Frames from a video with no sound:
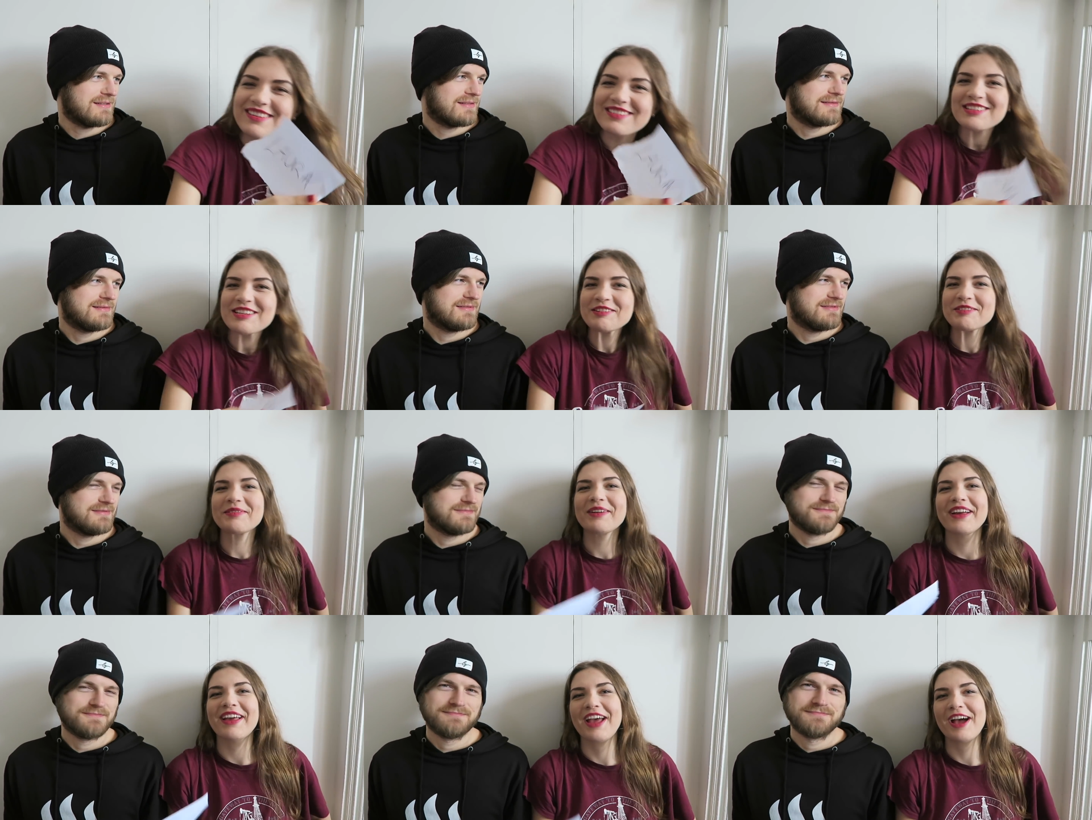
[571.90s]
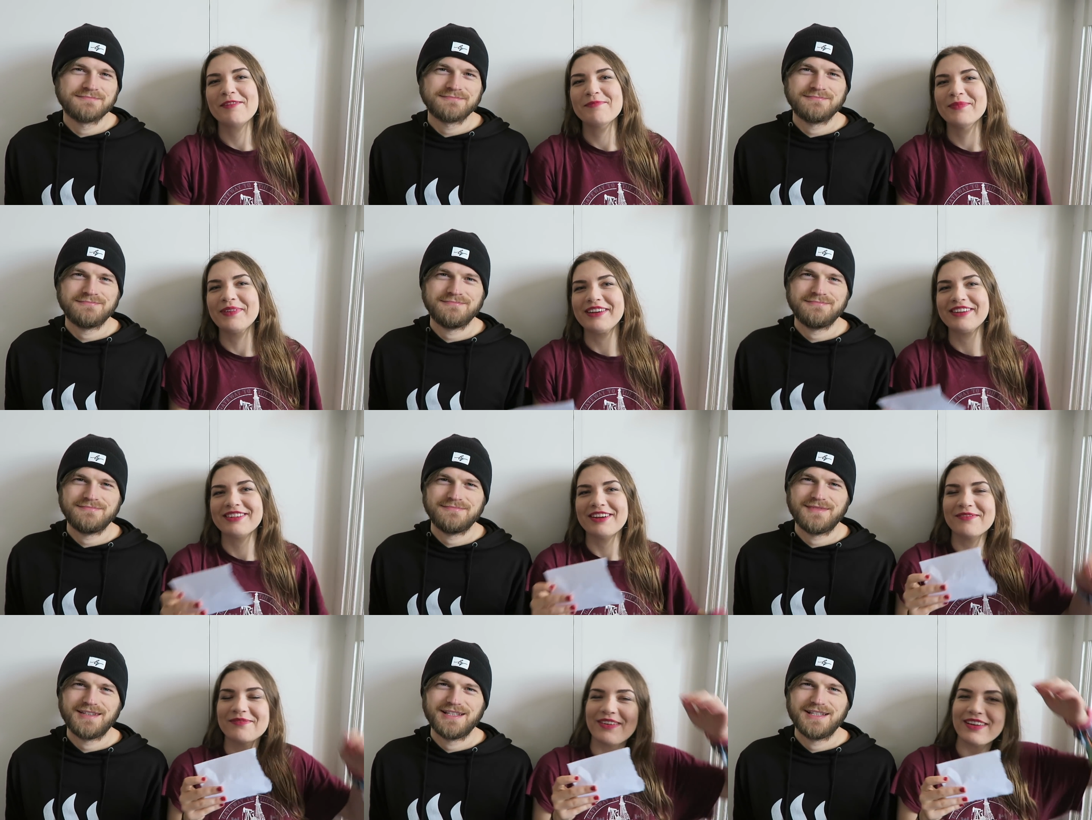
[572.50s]
Speaker 1: Last time I went
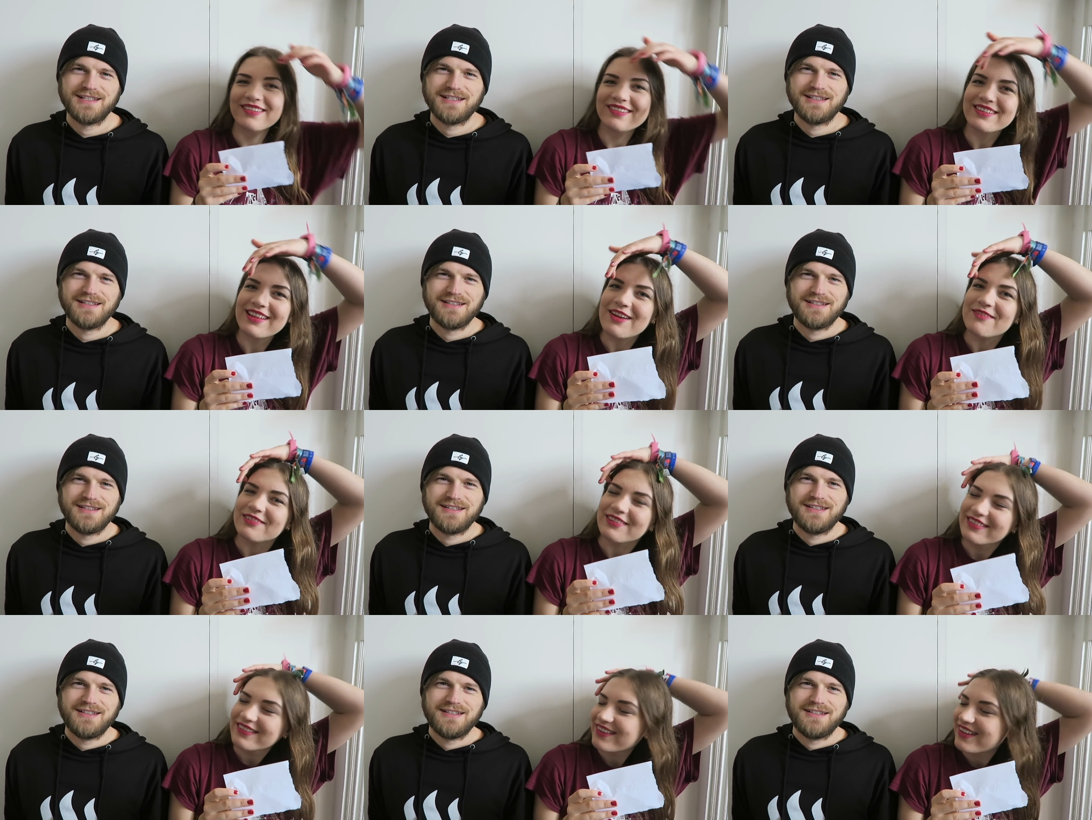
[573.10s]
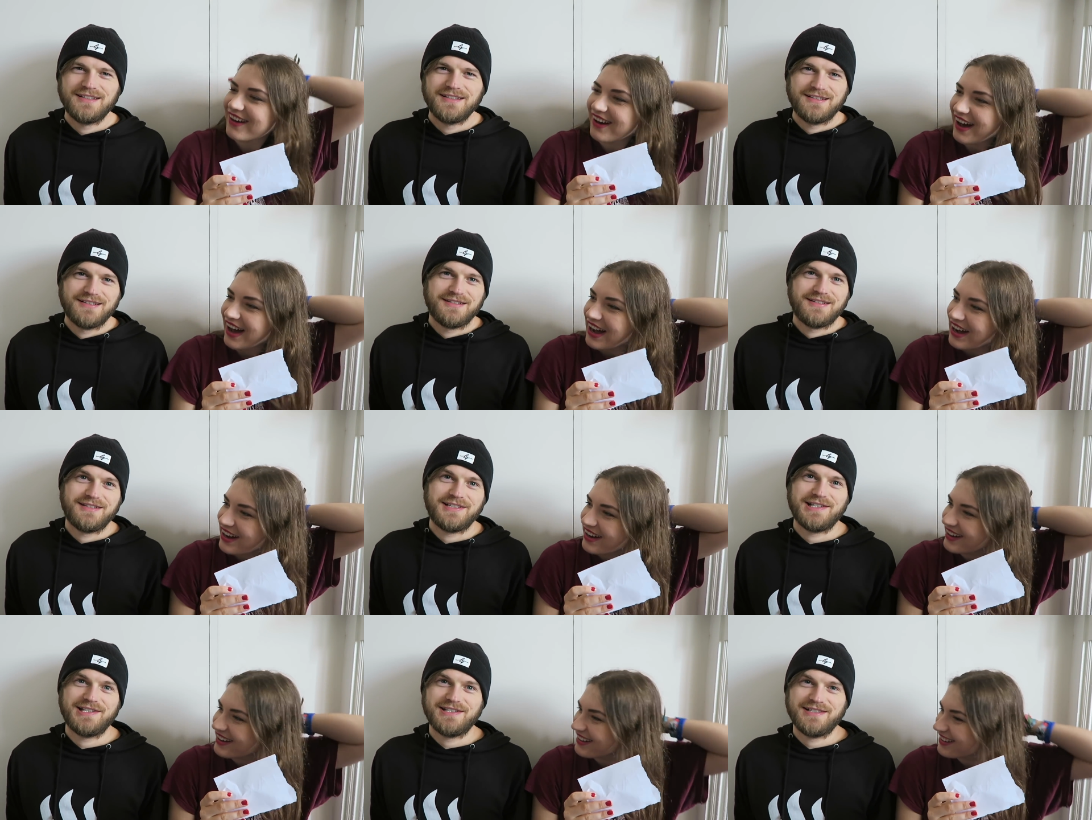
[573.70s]
camping, Tambo slept in the
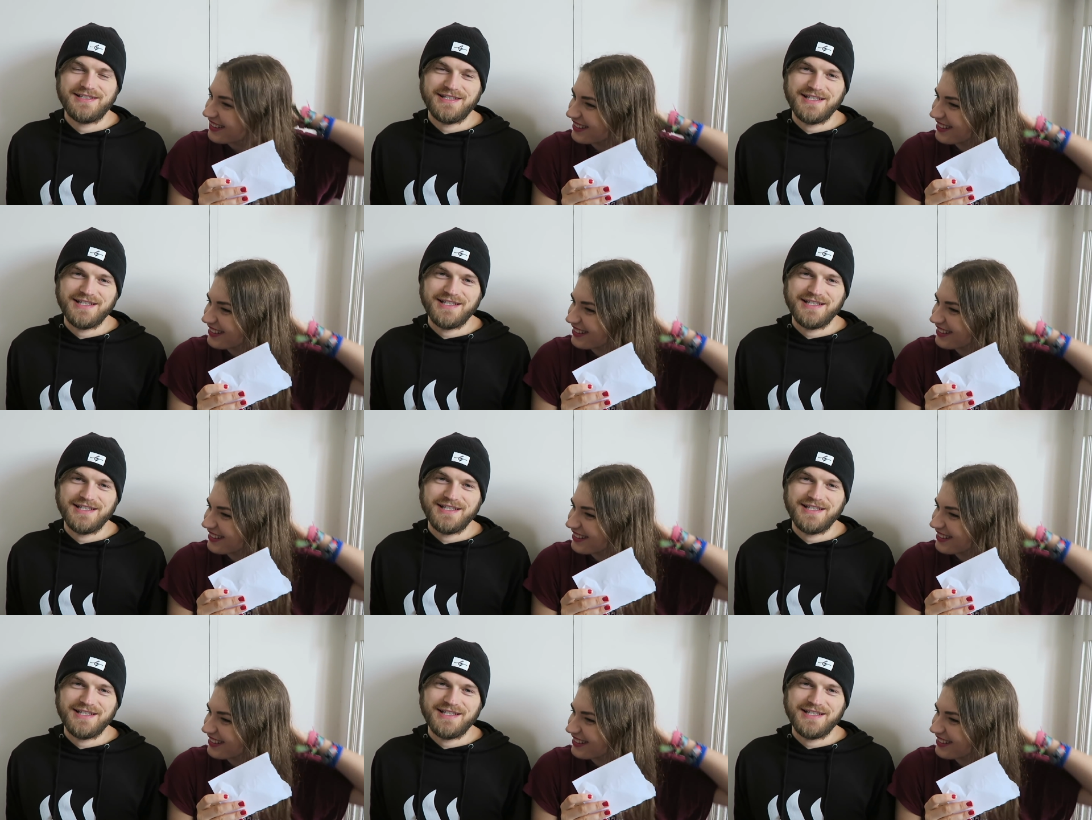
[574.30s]
car.